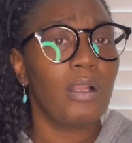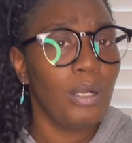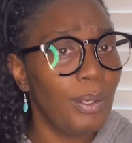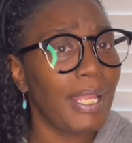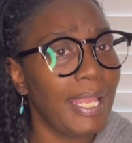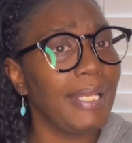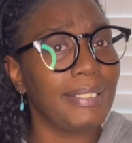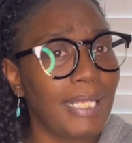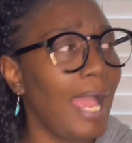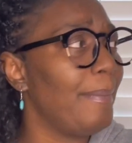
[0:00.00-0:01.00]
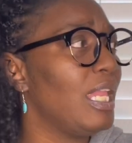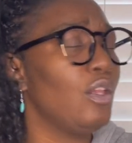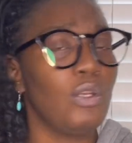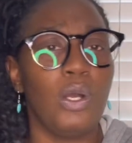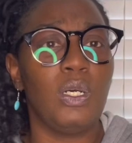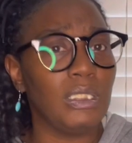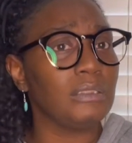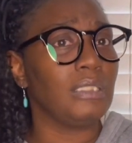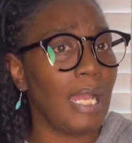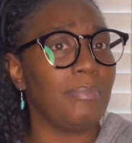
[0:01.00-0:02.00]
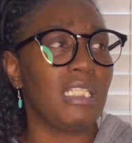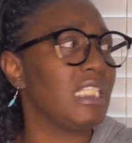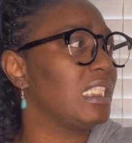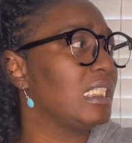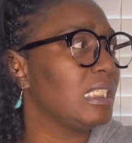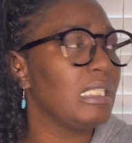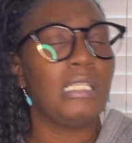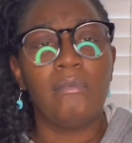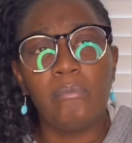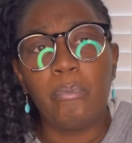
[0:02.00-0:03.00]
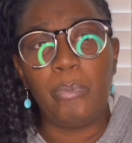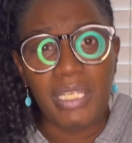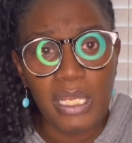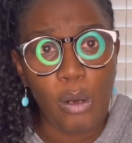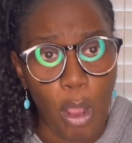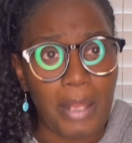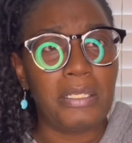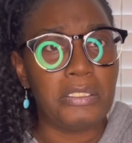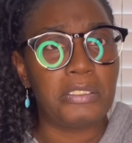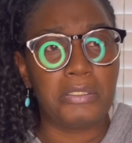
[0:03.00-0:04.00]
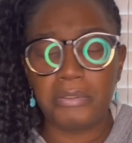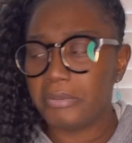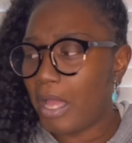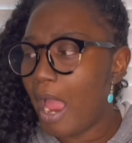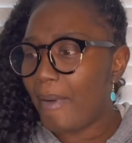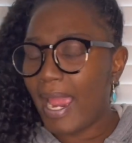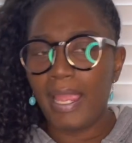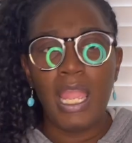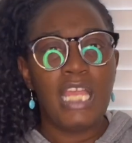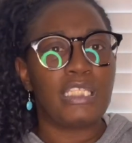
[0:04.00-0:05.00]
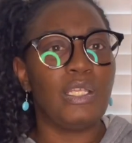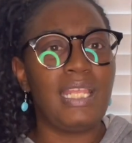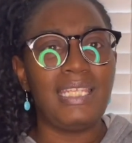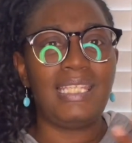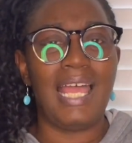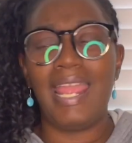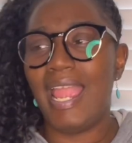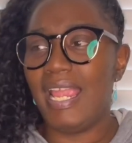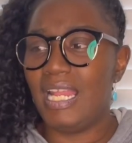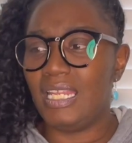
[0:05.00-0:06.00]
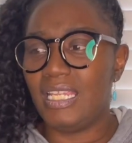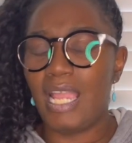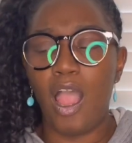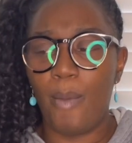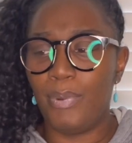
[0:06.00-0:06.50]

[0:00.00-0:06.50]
Okay, I mean, you know, I'm just being honest, all right? So that's how that ended, y'all.